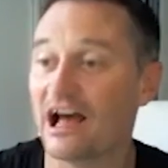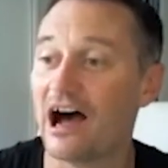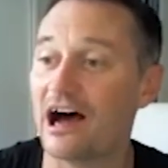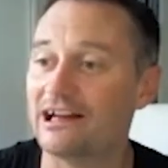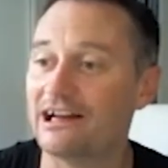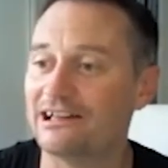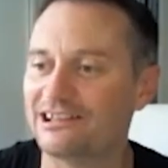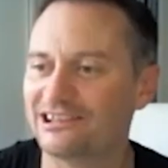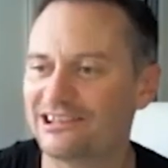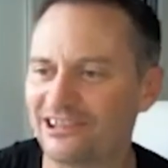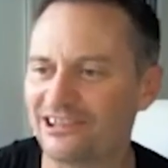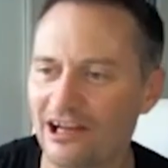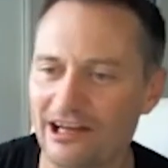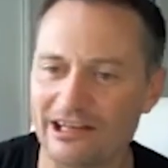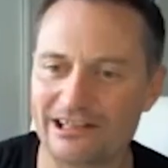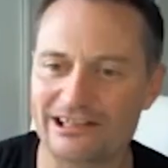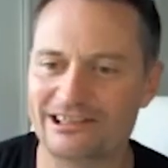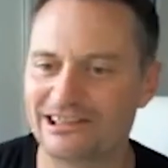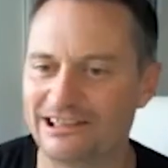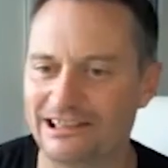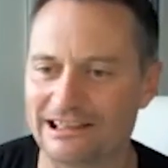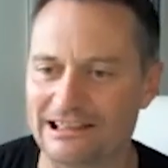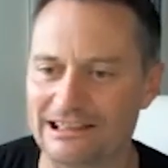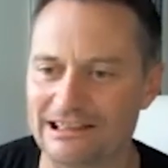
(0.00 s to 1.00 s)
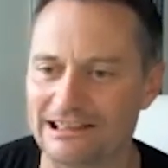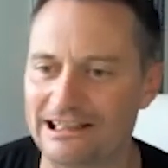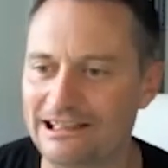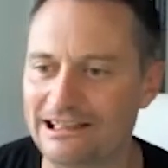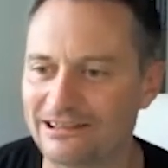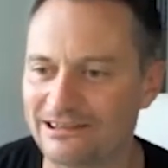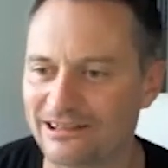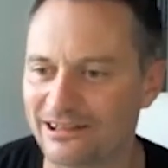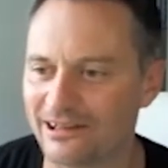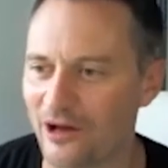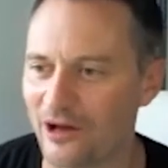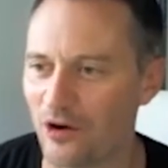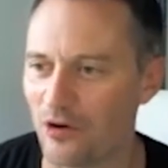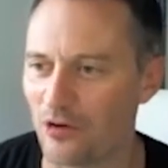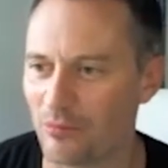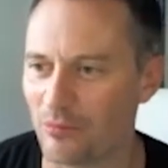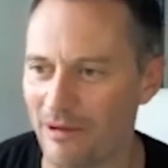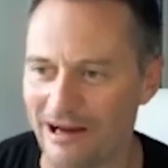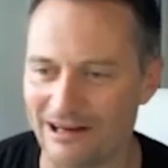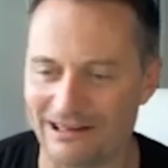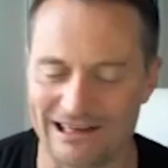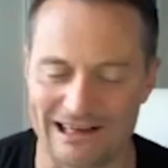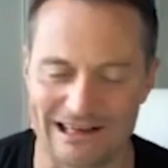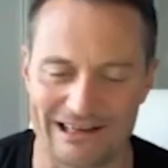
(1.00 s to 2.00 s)
I decided you didn't need to know
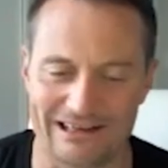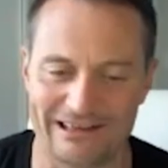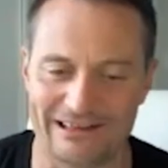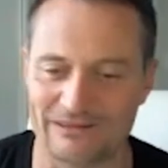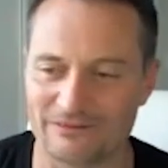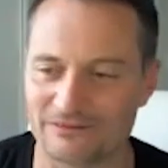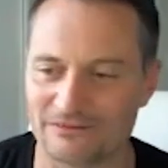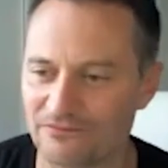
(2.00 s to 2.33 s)
about anything